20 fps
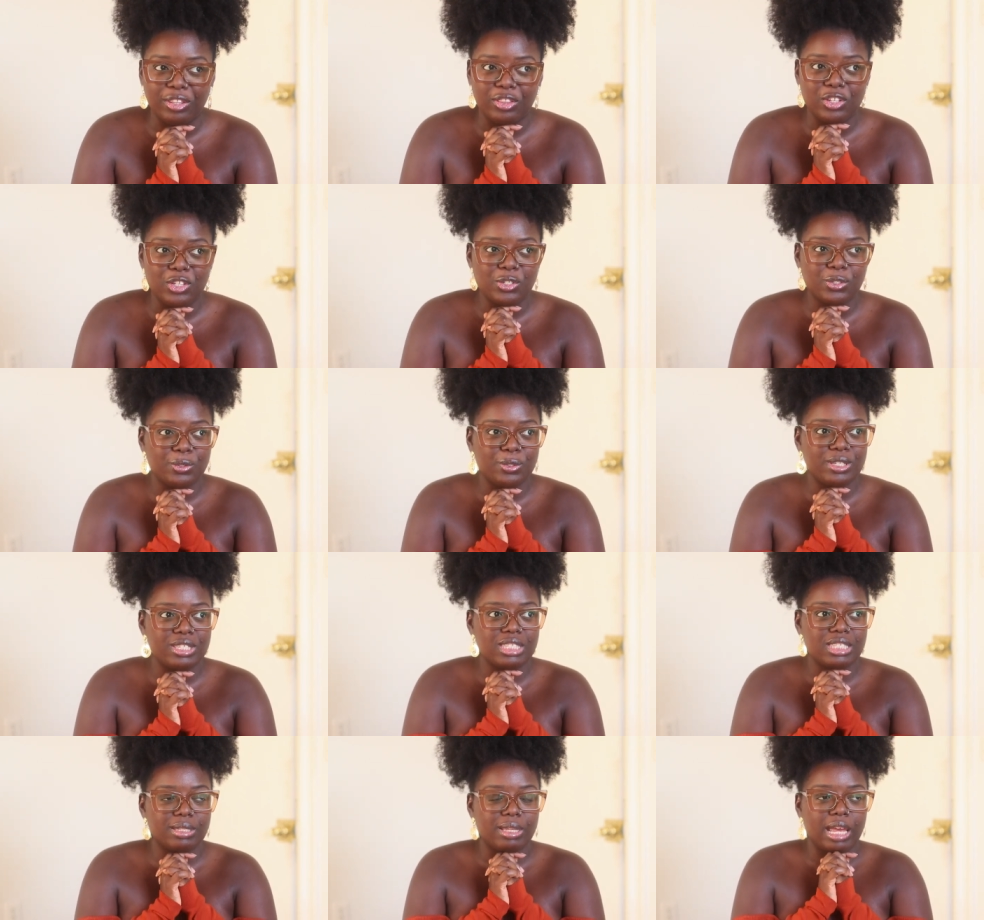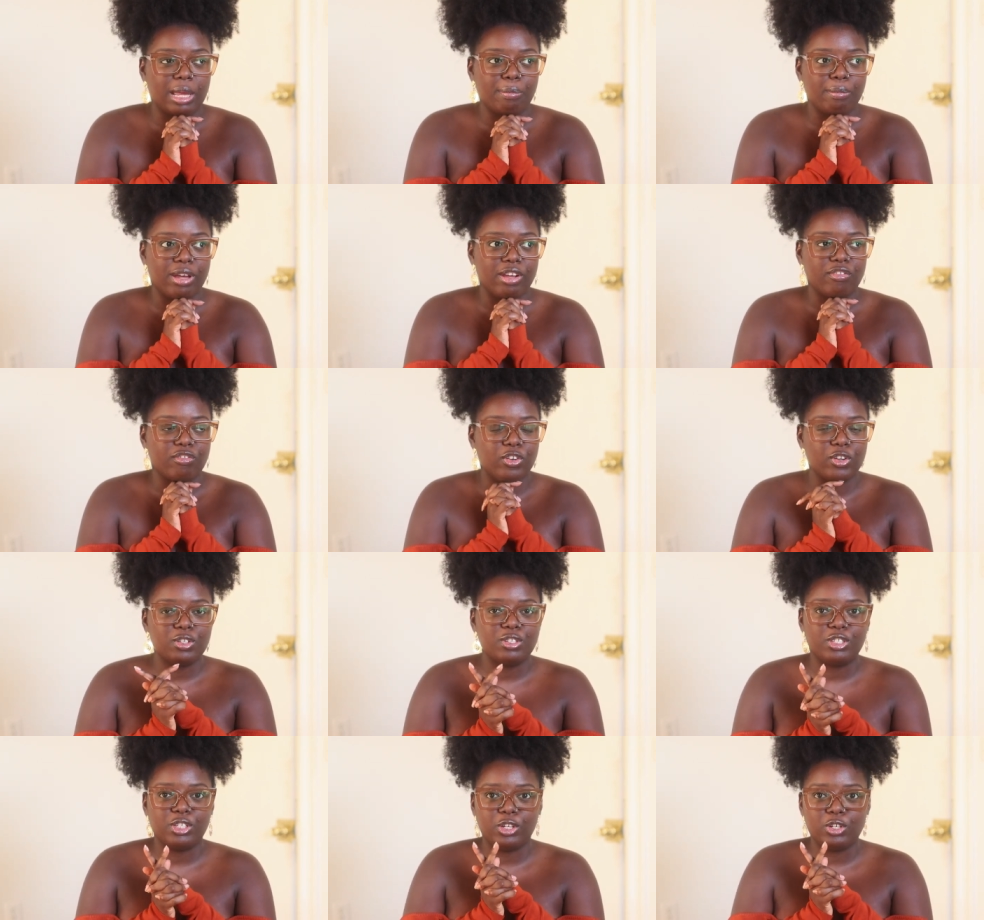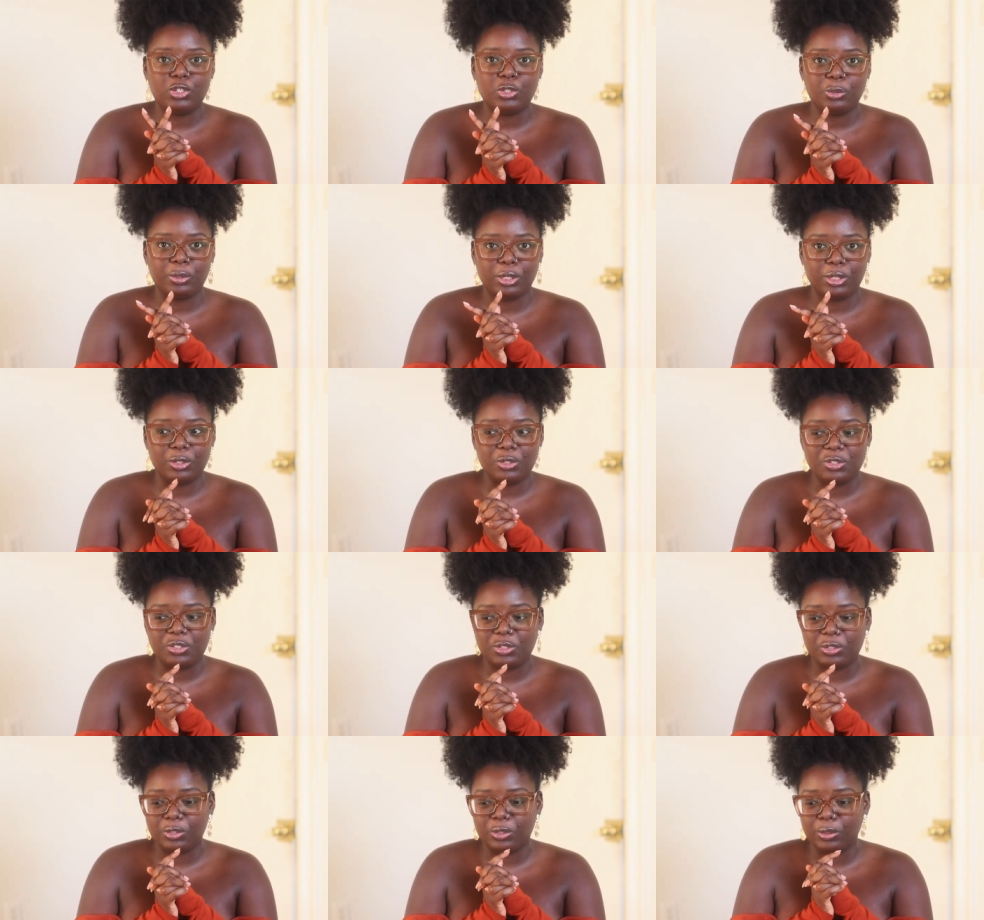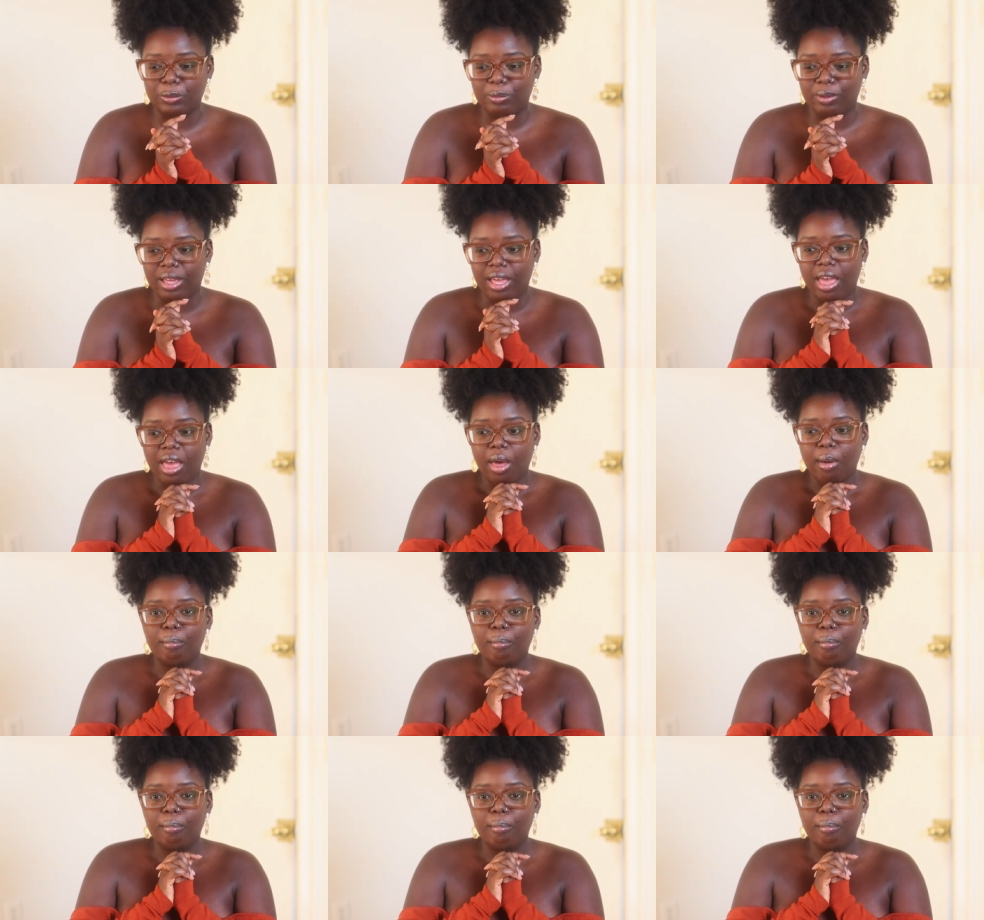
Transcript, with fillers: This was like my first year doing YouTube,